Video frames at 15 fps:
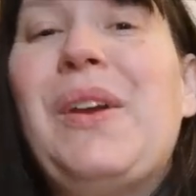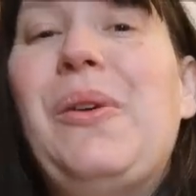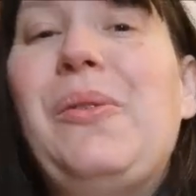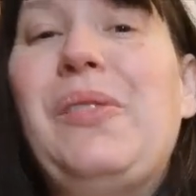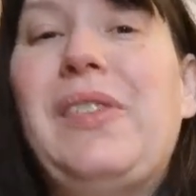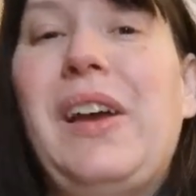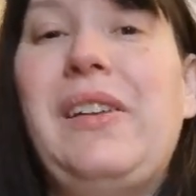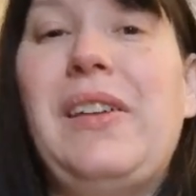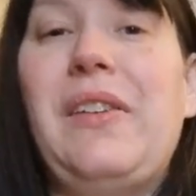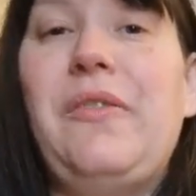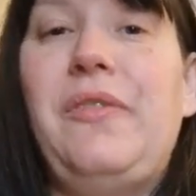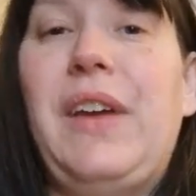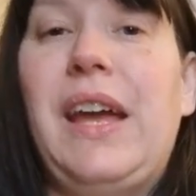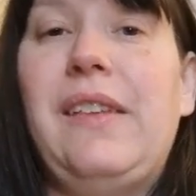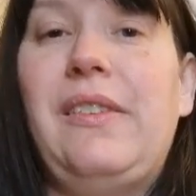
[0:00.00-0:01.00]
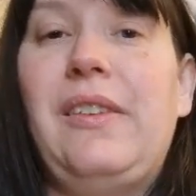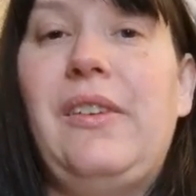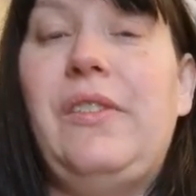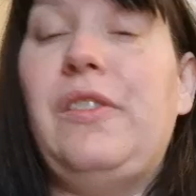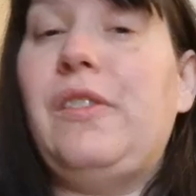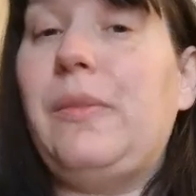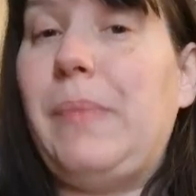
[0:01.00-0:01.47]
Also, don't forget
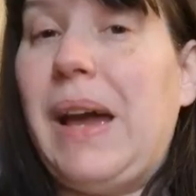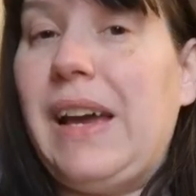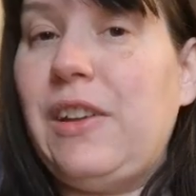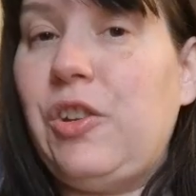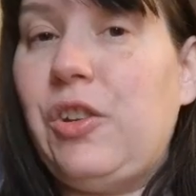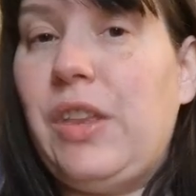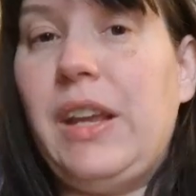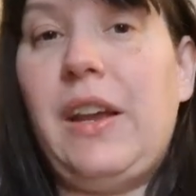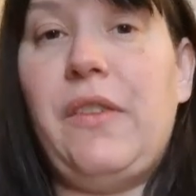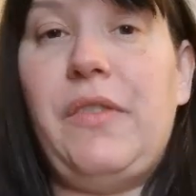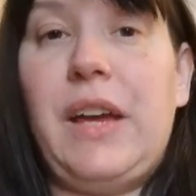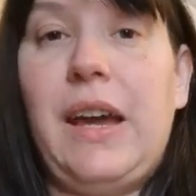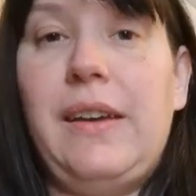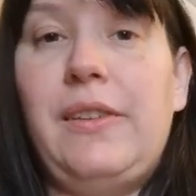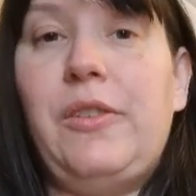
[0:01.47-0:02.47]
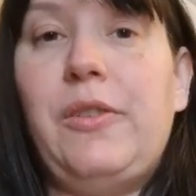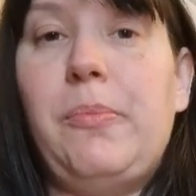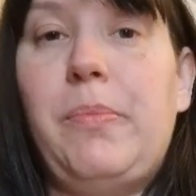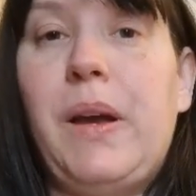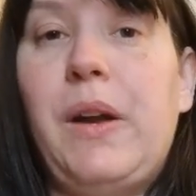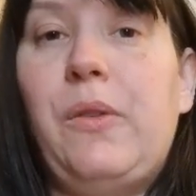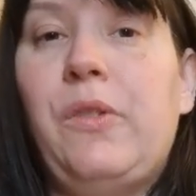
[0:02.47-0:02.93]
to smash the notification
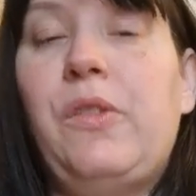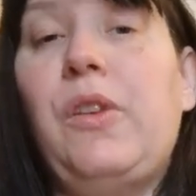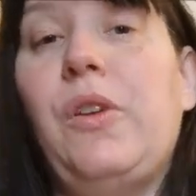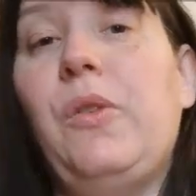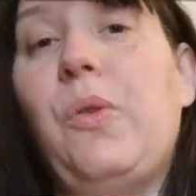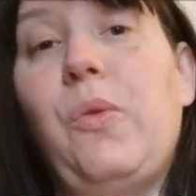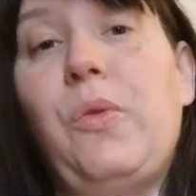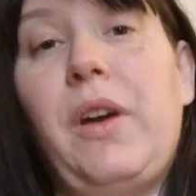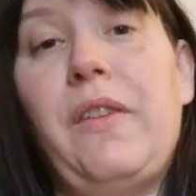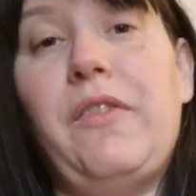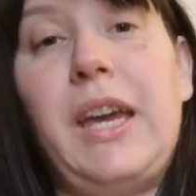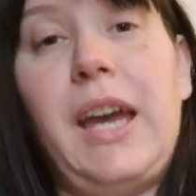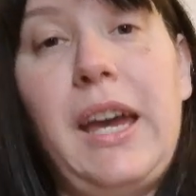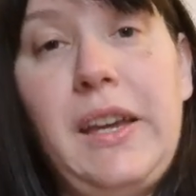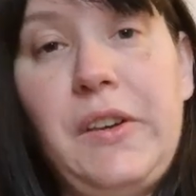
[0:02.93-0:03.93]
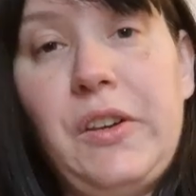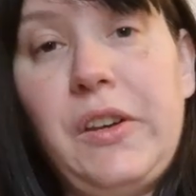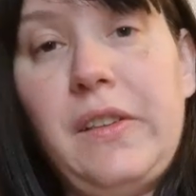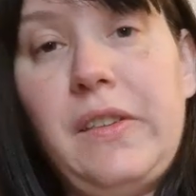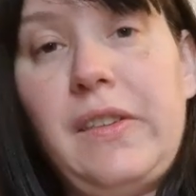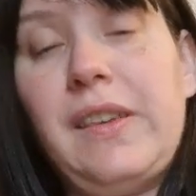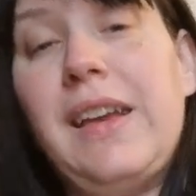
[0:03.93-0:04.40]
bell to all
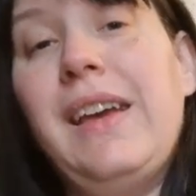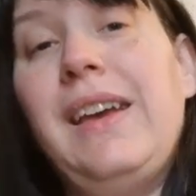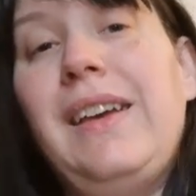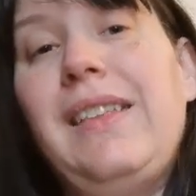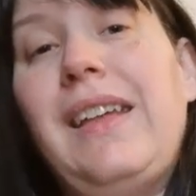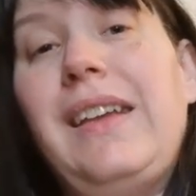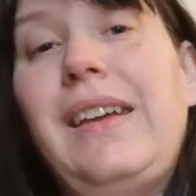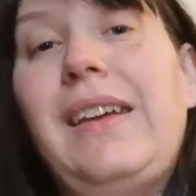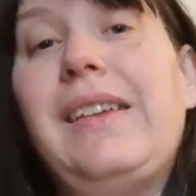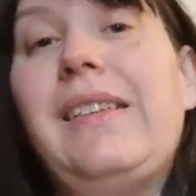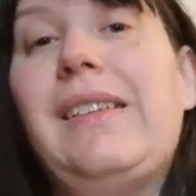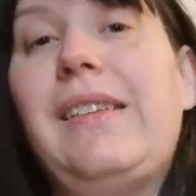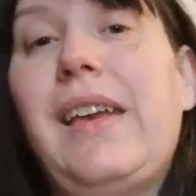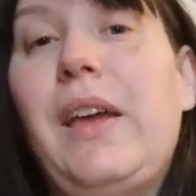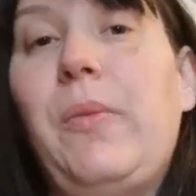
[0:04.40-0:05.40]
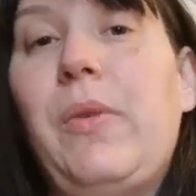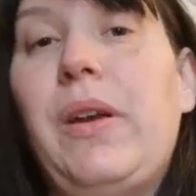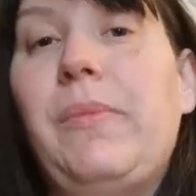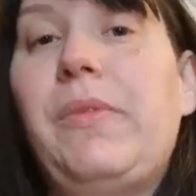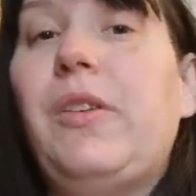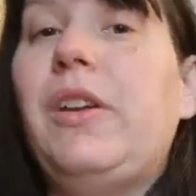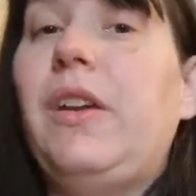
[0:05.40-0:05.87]
notifications then you can see when
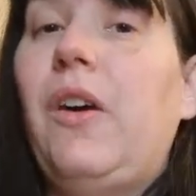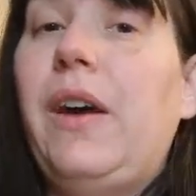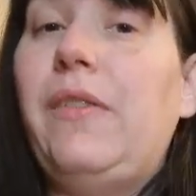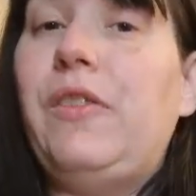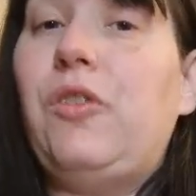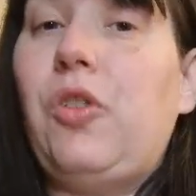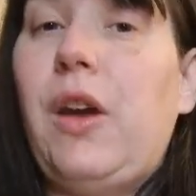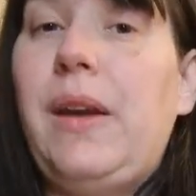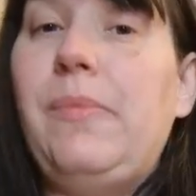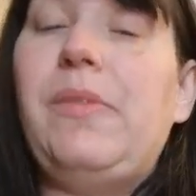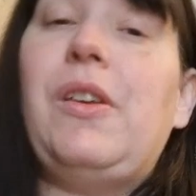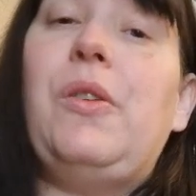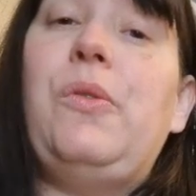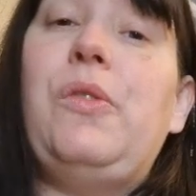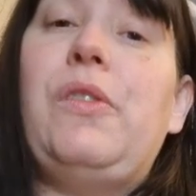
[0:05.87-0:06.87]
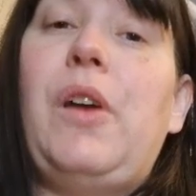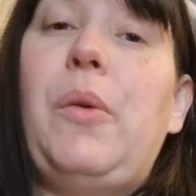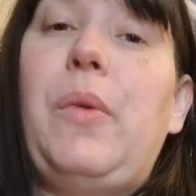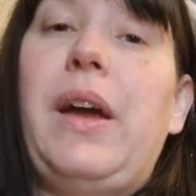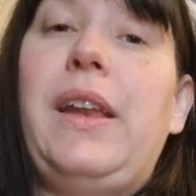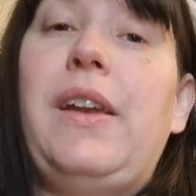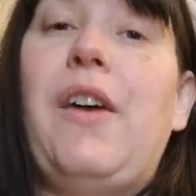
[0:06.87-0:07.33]
I'm doing live streams and also
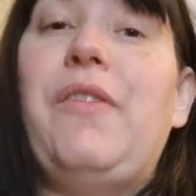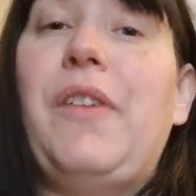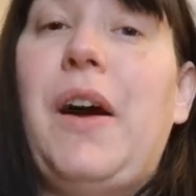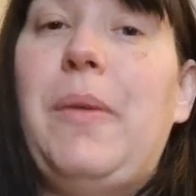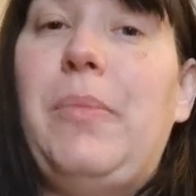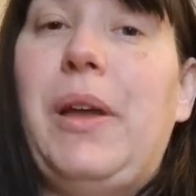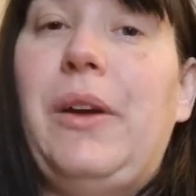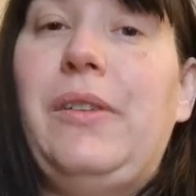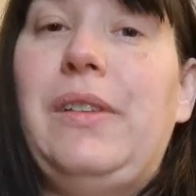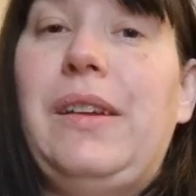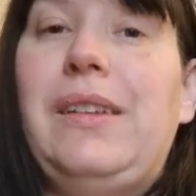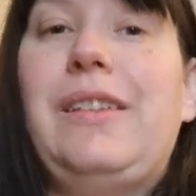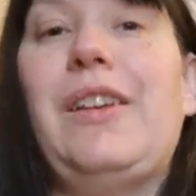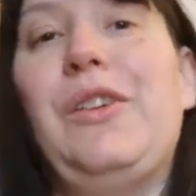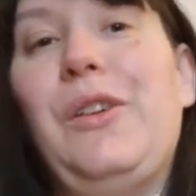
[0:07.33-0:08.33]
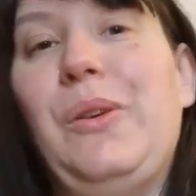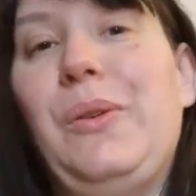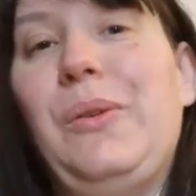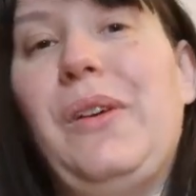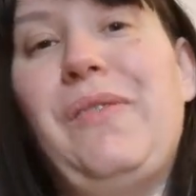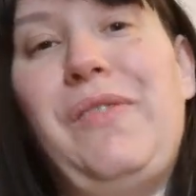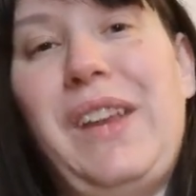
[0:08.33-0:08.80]
when I've uploaded
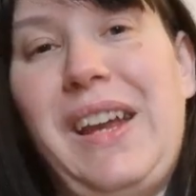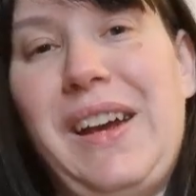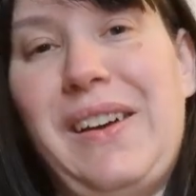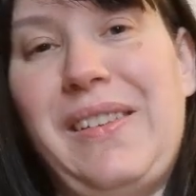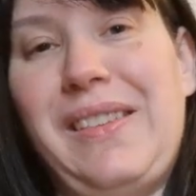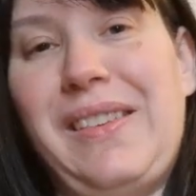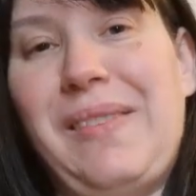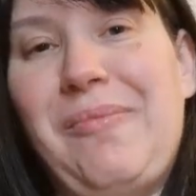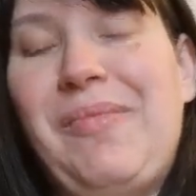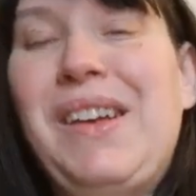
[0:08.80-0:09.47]
new videos.